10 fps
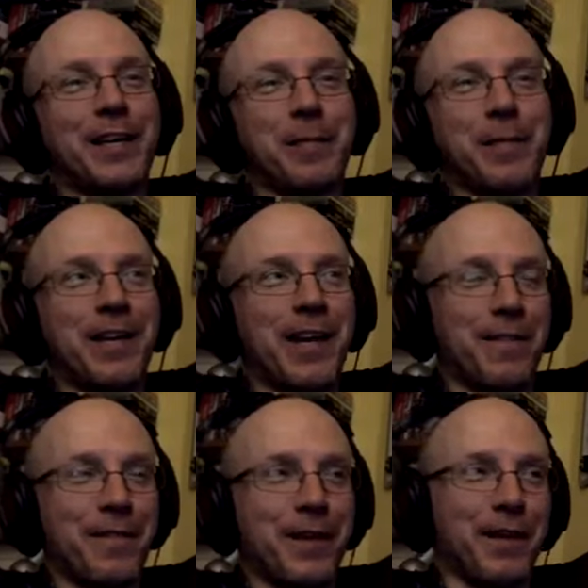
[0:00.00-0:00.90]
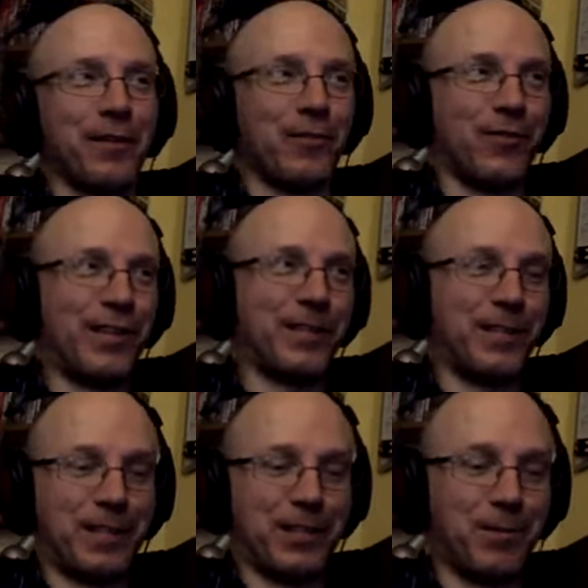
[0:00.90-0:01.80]
the mickey out of NS for reading
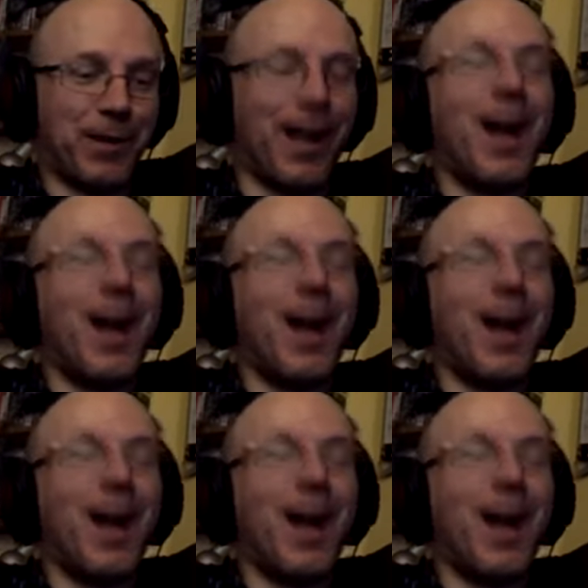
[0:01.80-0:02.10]
it into it.